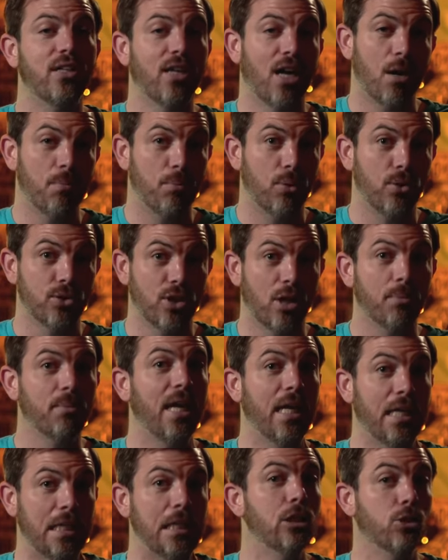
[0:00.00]
cop pulls up
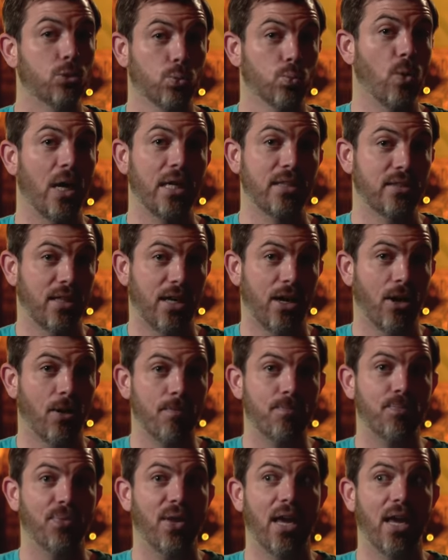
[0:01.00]
and he's right there.